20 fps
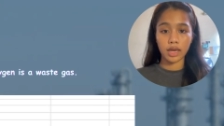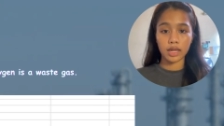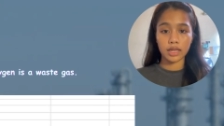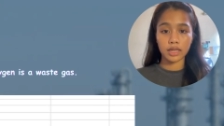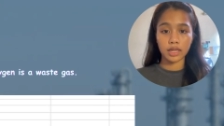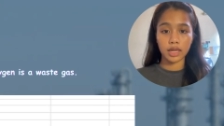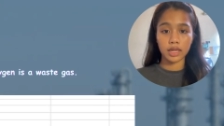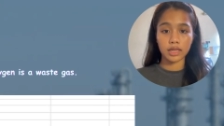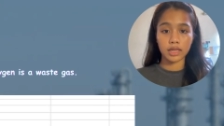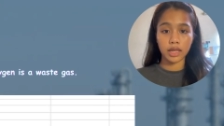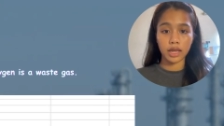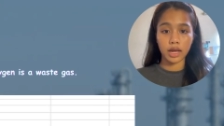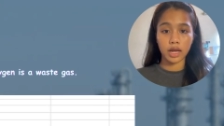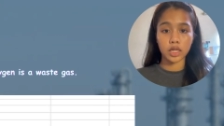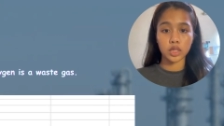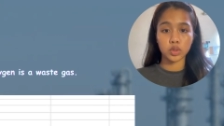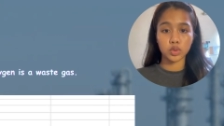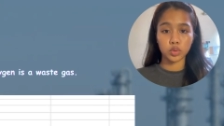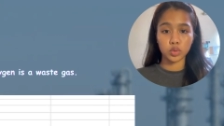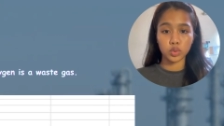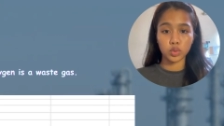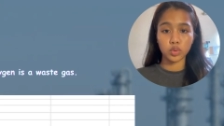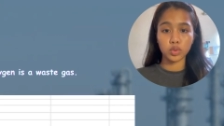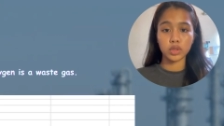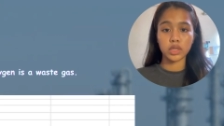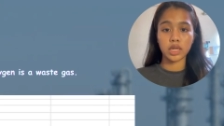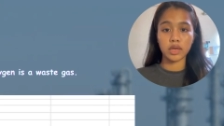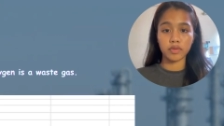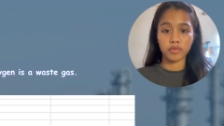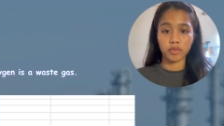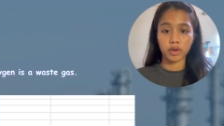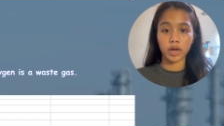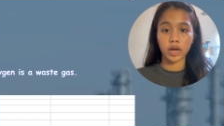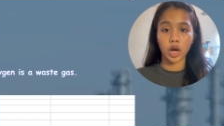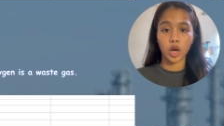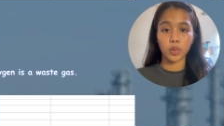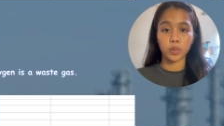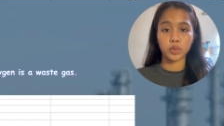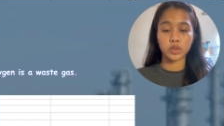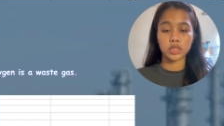and then there are two different
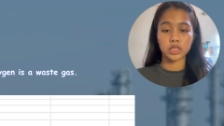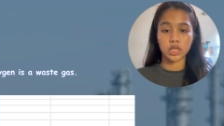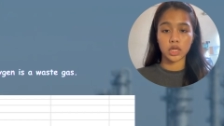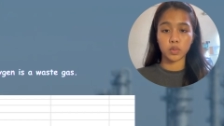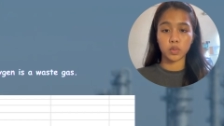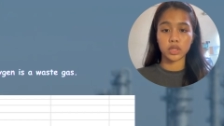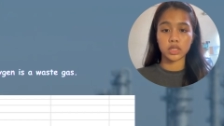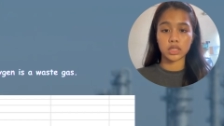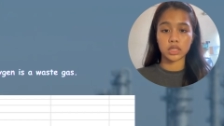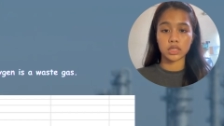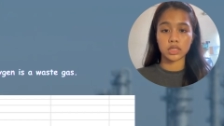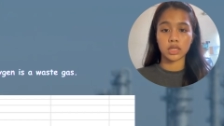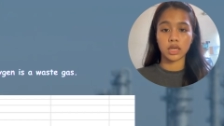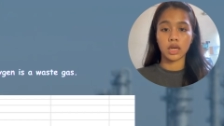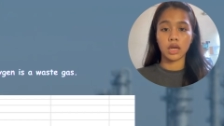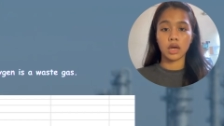output stream, which is